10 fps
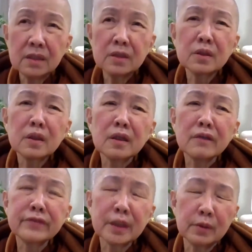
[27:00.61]
the
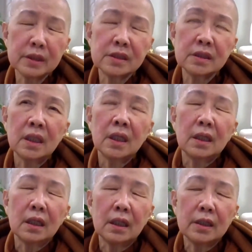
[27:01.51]
cloth that was
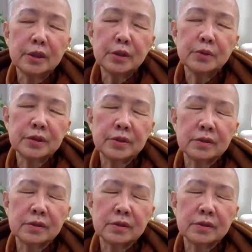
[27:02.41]
used